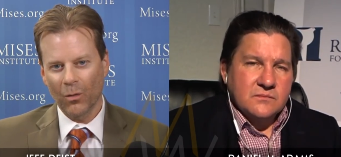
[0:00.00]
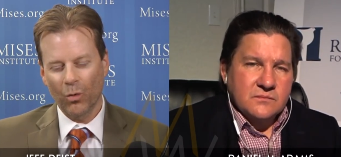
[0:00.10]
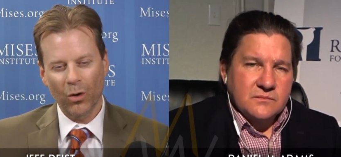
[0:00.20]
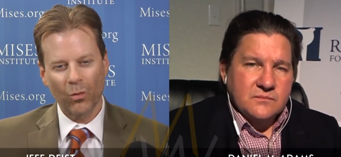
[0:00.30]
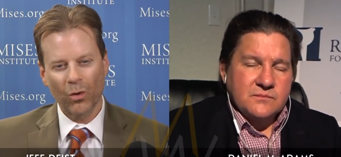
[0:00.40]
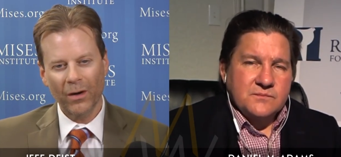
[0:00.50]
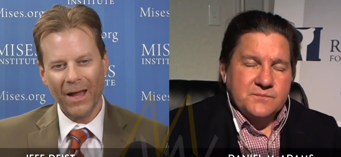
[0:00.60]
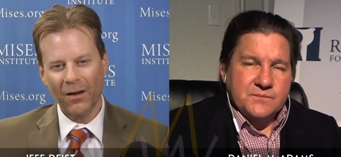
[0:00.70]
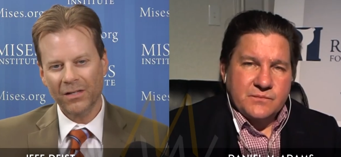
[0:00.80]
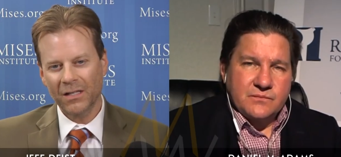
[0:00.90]
Speaker 1: we're
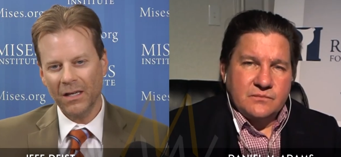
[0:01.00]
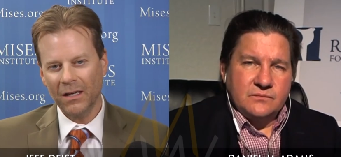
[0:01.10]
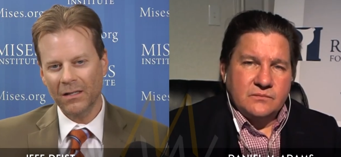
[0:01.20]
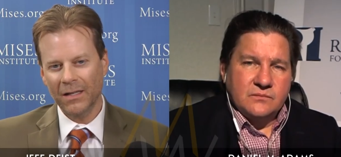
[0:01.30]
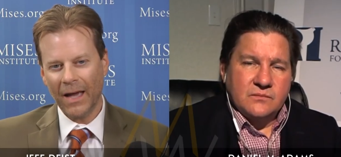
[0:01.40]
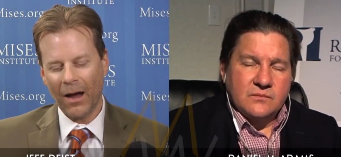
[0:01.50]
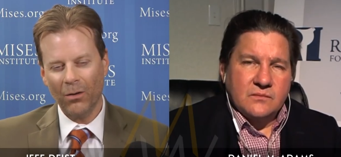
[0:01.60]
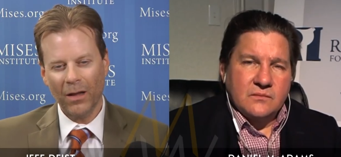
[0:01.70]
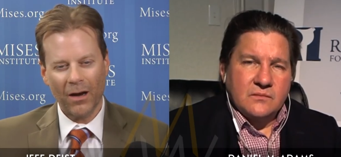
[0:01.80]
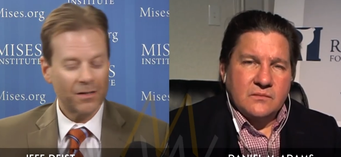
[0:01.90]
now seen as the
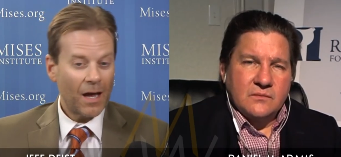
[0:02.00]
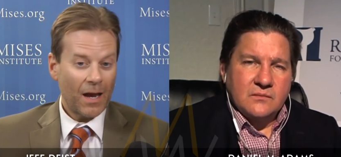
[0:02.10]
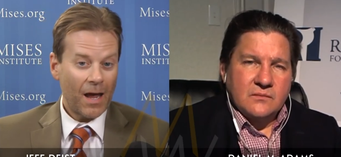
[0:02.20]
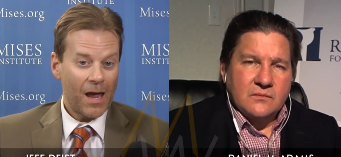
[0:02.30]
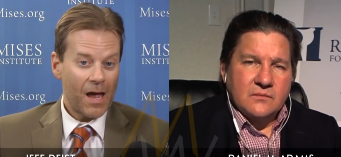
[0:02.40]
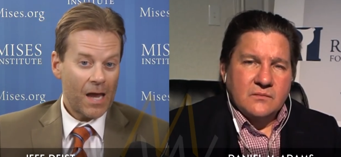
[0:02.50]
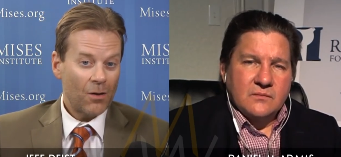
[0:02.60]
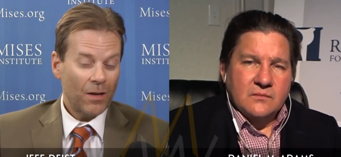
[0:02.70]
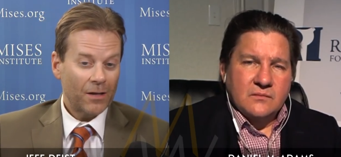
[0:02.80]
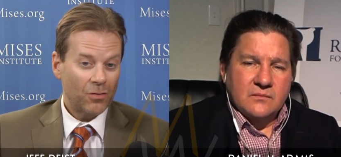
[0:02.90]
outliers. And I
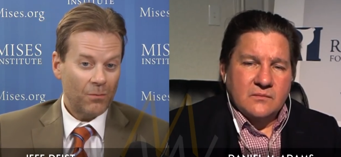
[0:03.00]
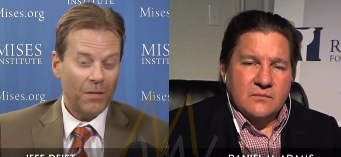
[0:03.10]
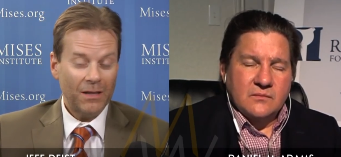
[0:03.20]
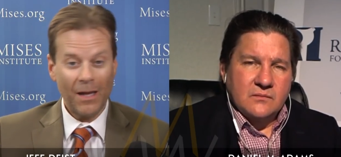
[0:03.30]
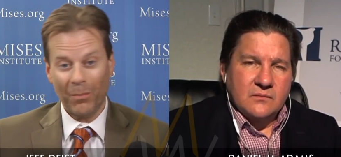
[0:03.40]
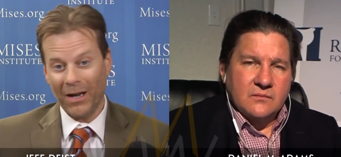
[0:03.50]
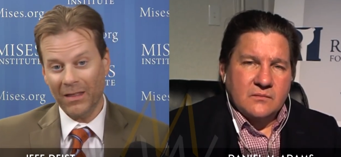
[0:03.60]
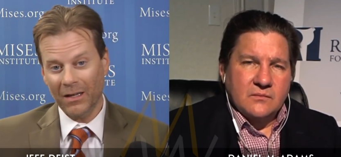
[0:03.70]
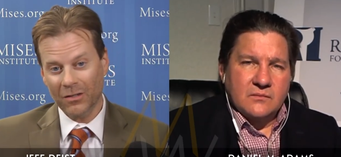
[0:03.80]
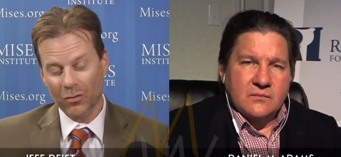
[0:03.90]
don't like to admit that, but I
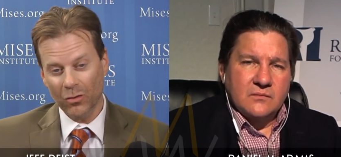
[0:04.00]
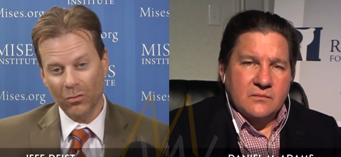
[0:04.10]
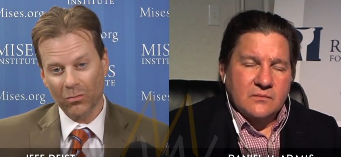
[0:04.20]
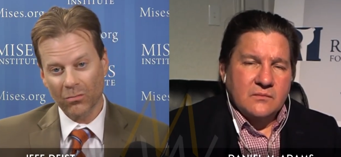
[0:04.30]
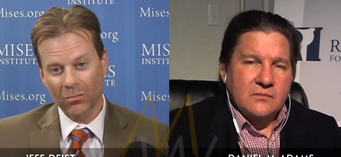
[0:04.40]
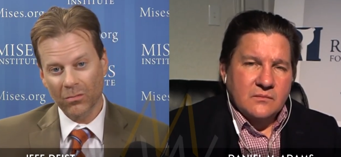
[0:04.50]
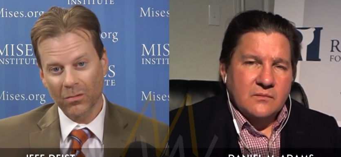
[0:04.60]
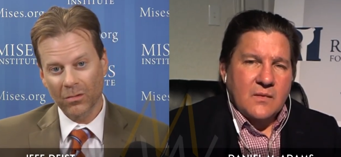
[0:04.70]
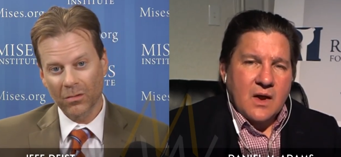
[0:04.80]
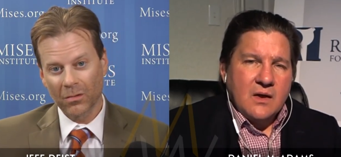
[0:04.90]
think it's true.
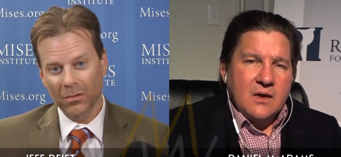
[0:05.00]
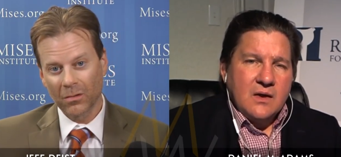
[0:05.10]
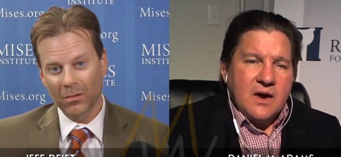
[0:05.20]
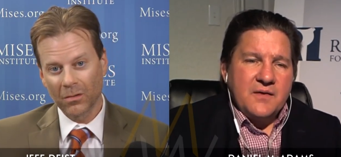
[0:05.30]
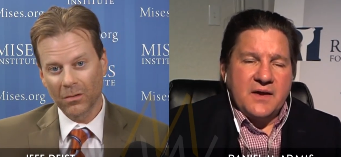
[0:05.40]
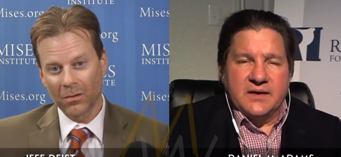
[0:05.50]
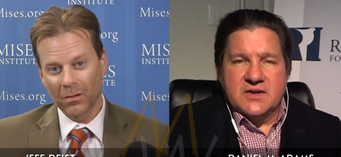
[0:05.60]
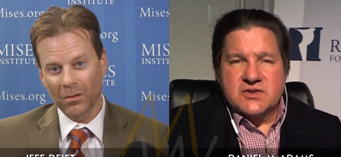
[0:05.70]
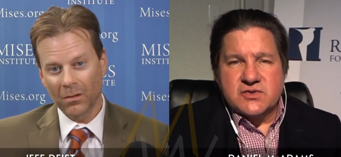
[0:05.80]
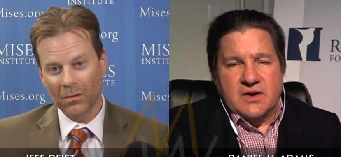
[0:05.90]
Speaker 2: I think
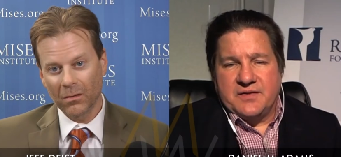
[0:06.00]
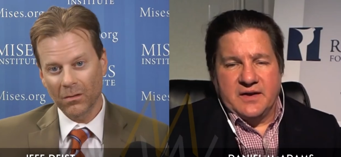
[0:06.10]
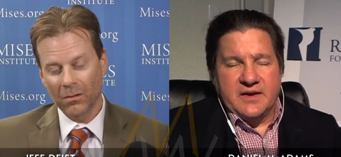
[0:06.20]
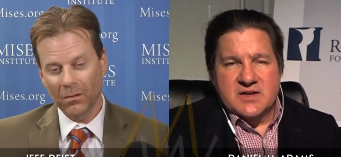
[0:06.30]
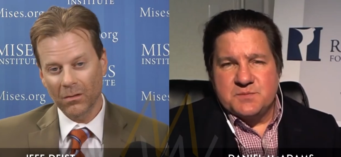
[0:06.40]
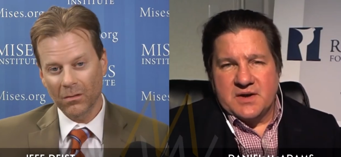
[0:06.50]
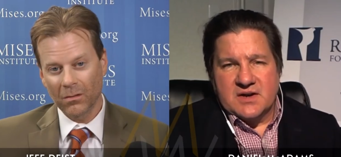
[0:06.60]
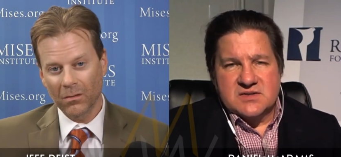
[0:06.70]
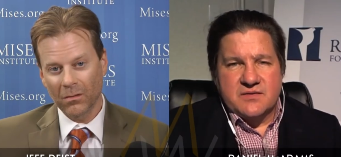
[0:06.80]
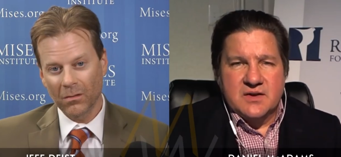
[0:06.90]
it is true. And I think it is
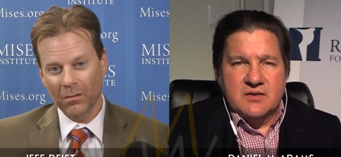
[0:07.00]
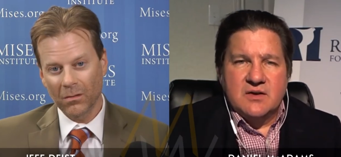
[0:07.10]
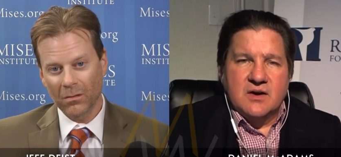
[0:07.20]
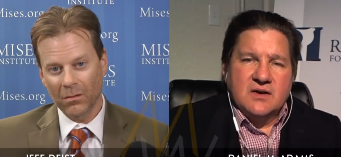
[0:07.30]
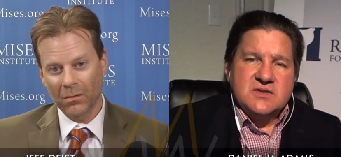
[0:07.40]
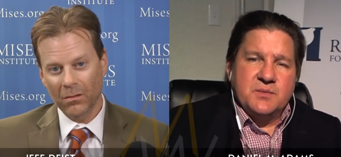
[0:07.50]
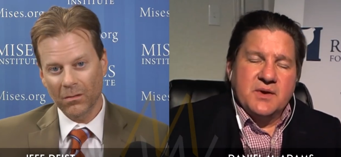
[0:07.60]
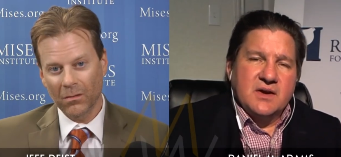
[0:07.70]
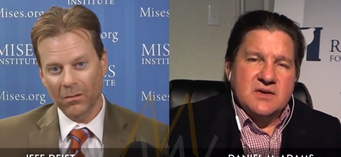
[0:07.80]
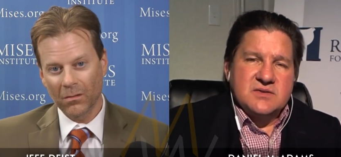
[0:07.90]
because of the neocons,
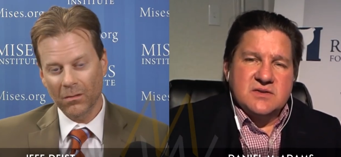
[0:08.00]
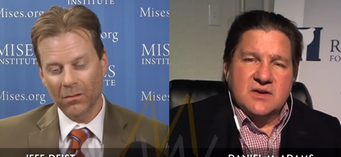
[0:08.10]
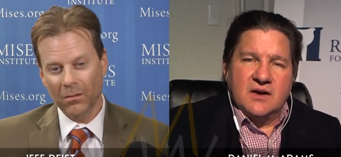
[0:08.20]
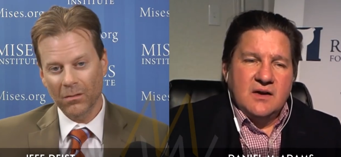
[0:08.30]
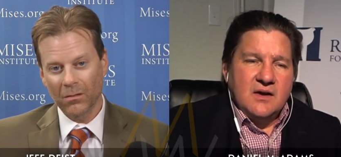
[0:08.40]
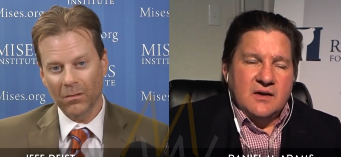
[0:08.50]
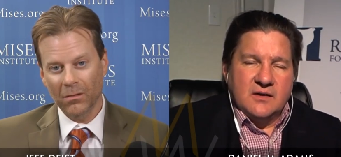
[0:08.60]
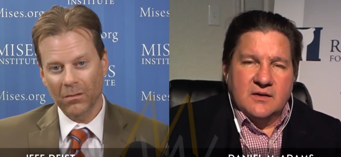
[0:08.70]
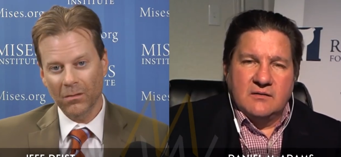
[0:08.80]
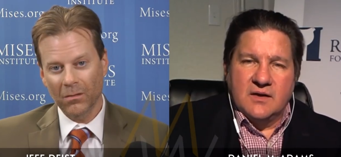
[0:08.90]
because,
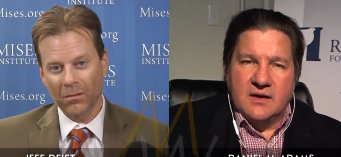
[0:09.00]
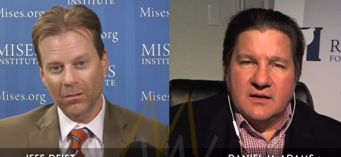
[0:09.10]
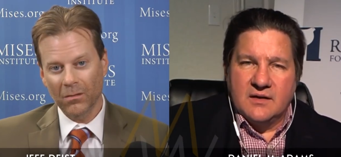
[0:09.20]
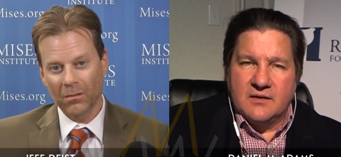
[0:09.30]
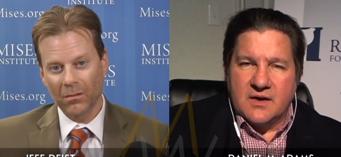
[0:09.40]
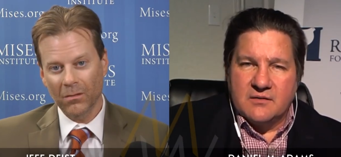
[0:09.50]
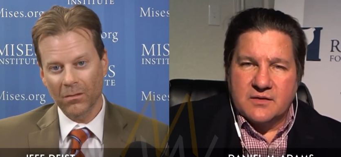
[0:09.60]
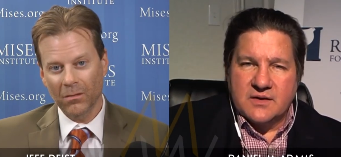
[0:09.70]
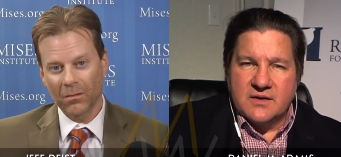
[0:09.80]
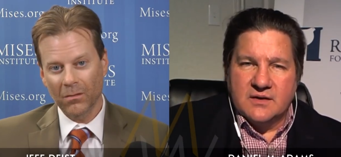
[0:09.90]
you know,
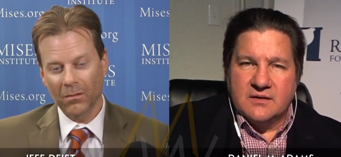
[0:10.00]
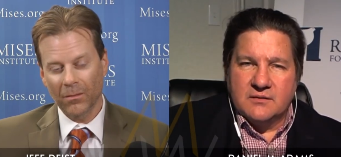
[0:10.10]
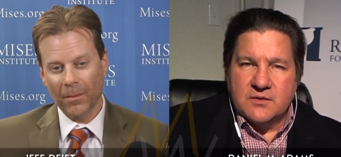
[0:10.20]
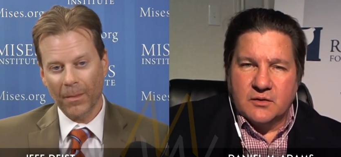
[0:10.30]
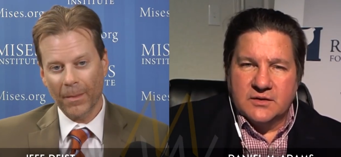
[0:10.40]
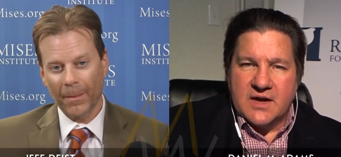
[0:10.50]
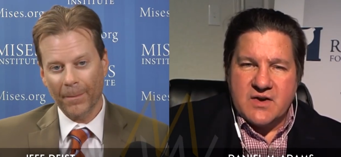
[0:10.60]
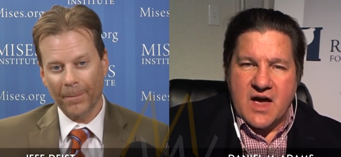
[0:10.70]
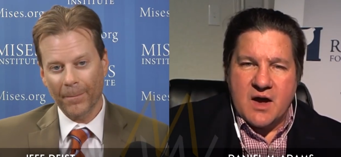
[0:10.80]
when you all have a